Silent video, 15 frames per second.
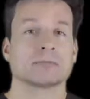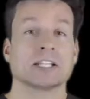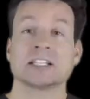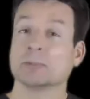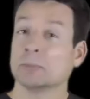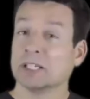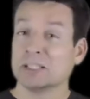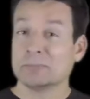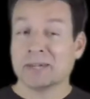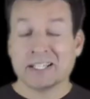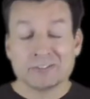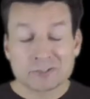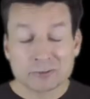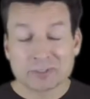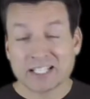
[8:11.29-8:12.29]
And the money
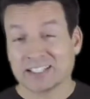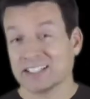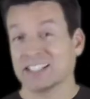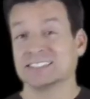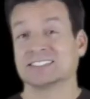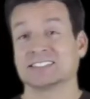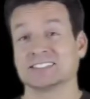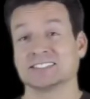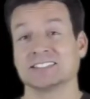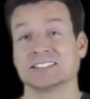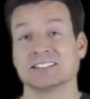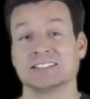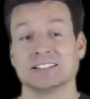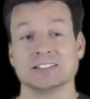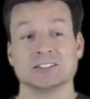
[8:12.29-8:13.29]
made from that
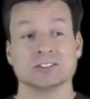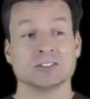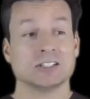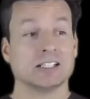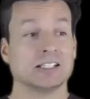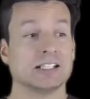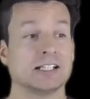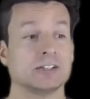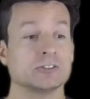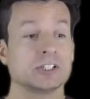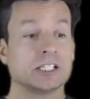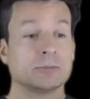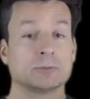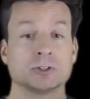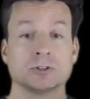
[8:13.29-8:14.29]
licensing deal allowed
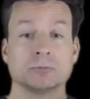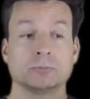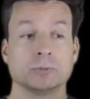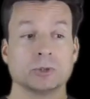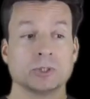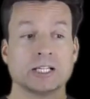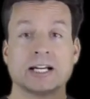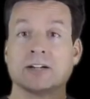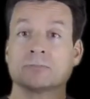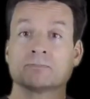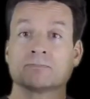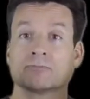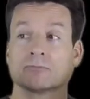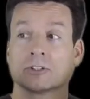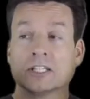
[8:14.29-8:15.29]
them to put out